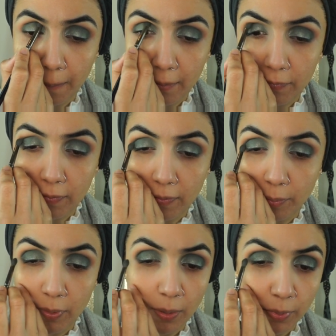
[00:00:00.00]
this is the
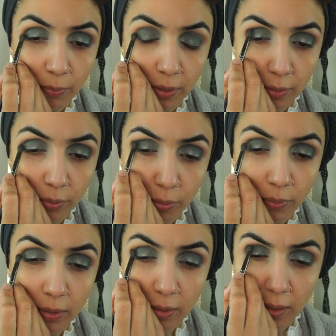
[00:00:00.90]
proper way to do
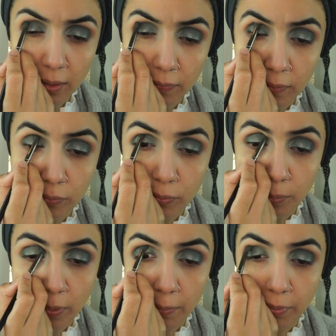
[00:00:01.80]
it. I guess there's
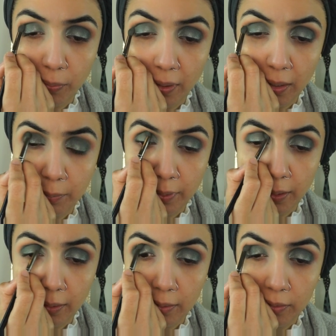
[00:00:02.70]
no proper way,
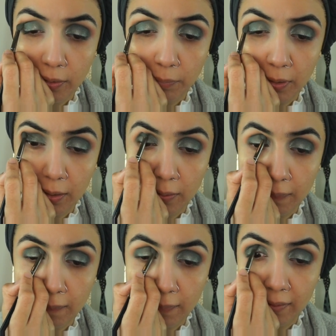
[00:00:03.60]
but to me
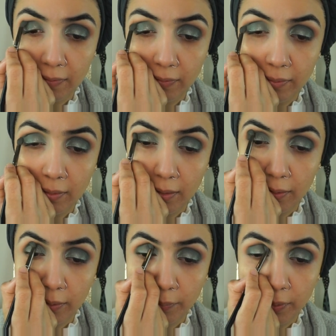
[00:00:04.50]
this is
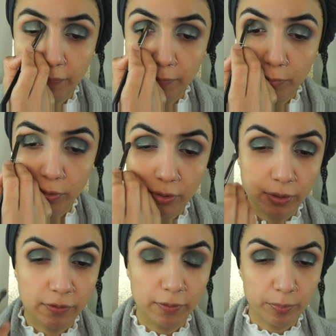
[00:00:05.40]
a little bit of more
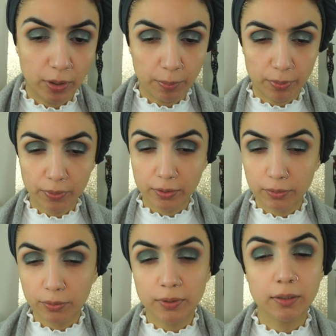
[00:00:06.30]
of a proper way
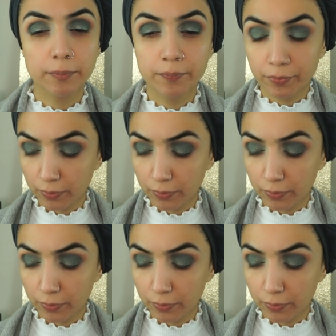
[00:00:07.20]
to do it.